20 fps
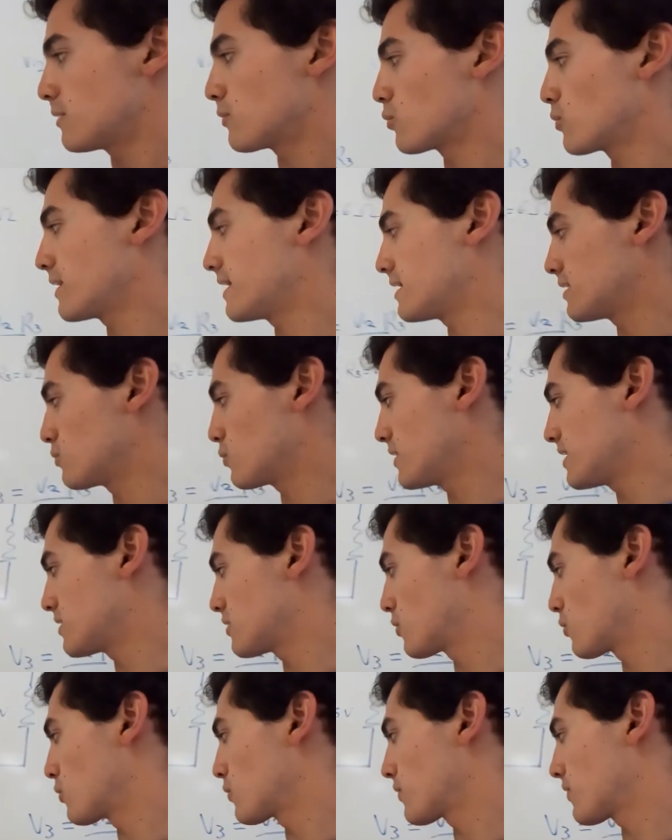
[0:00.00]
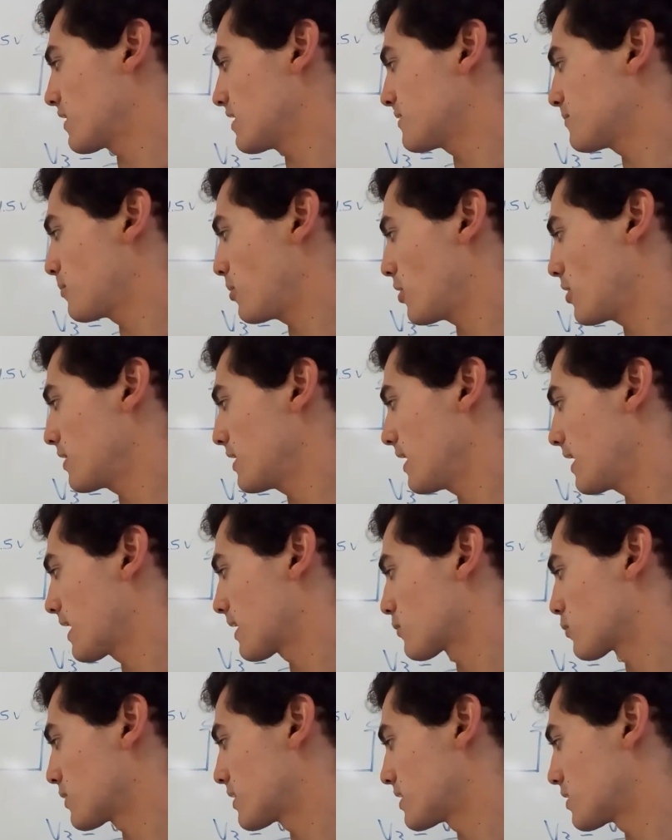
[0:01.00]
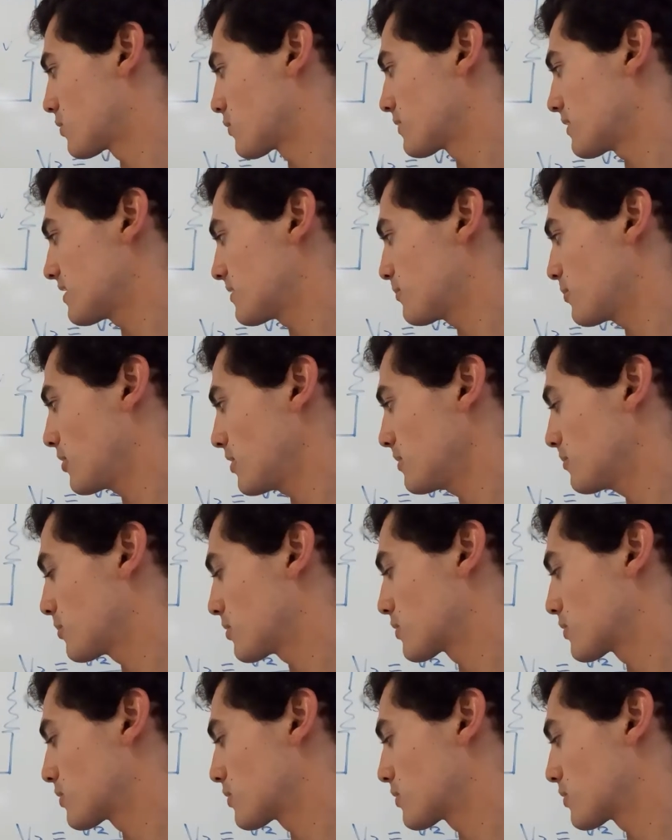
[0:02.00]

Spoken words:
we know this part and we know this part,